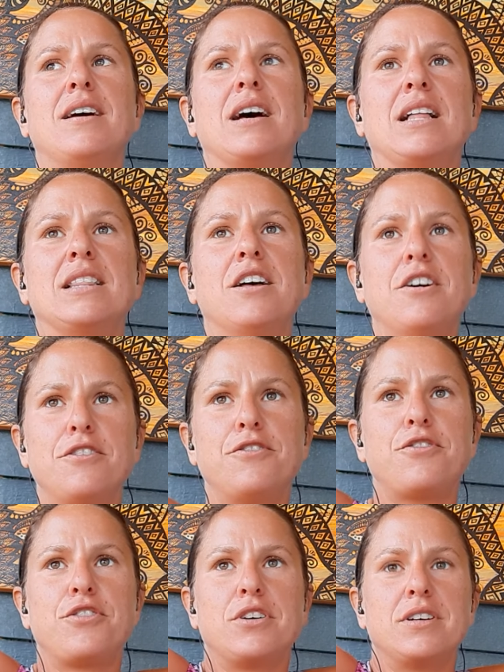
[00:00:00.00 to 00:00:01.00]
I love
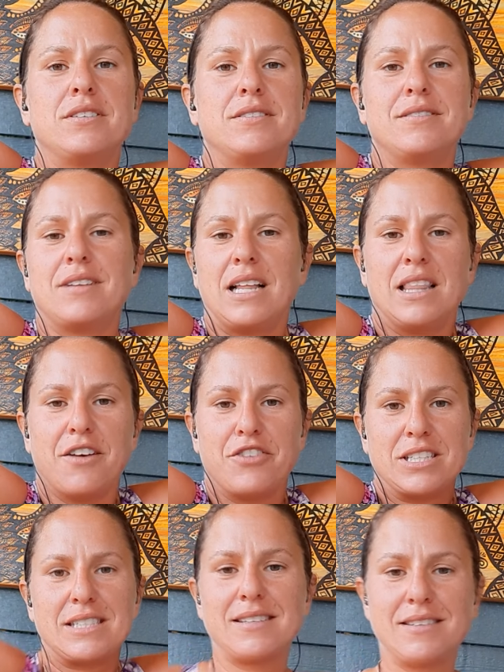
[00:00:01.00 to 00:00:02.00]

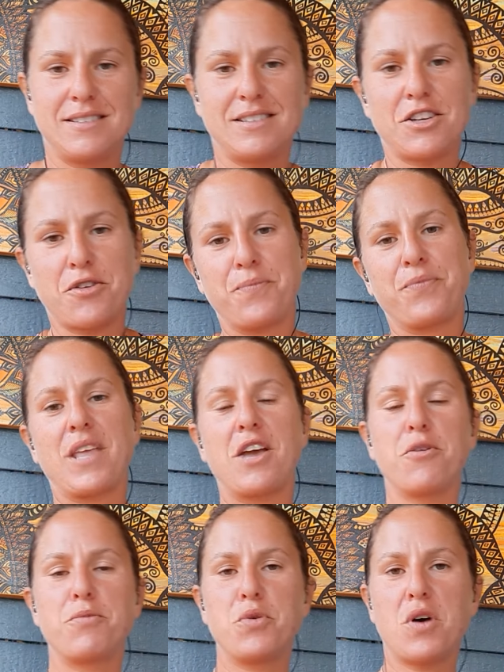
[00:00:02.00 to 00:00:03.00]
it. So I
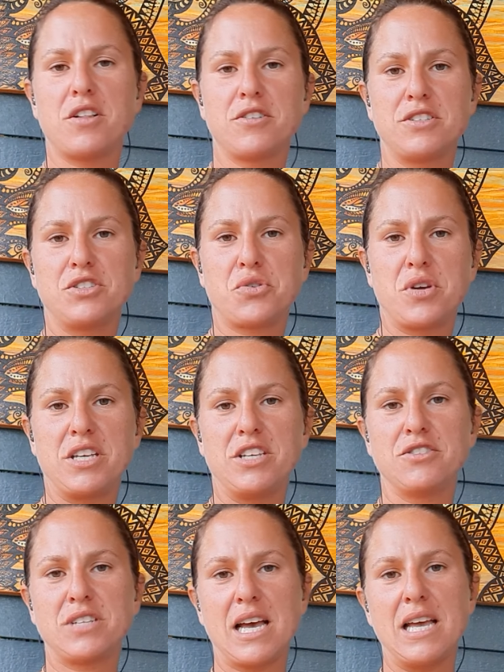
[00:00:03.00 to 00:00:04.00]
hope you all are enjoying
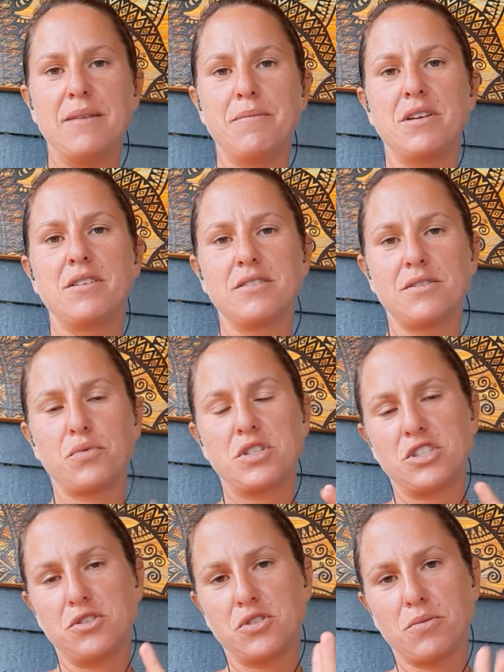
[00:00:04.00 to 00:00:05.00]
your time.
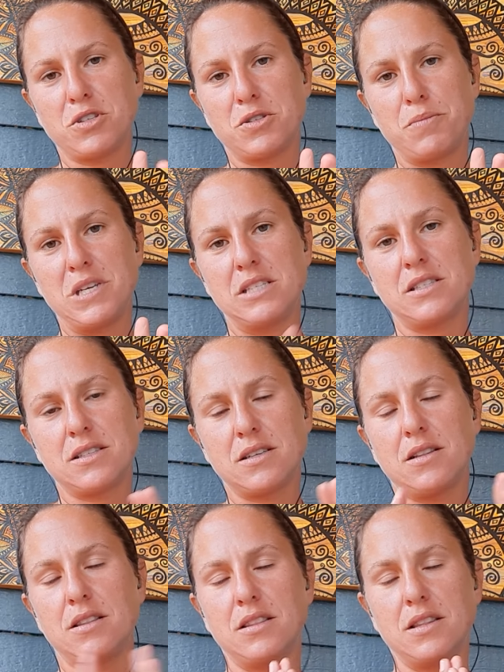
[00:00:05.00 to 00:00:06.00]
Wishing you so much peace,
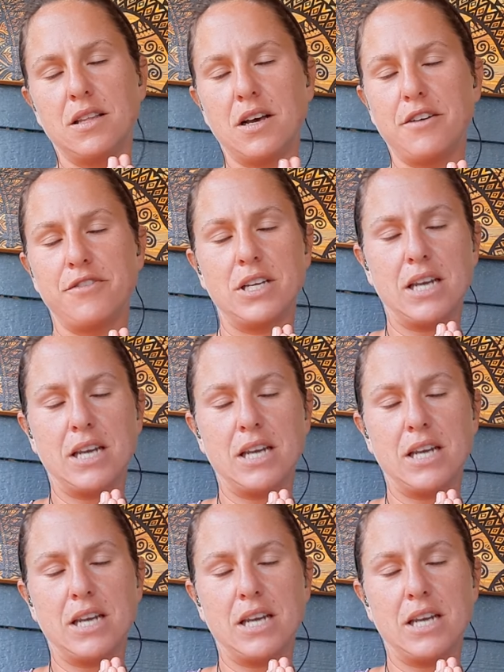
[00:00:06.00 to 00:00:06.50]
love, and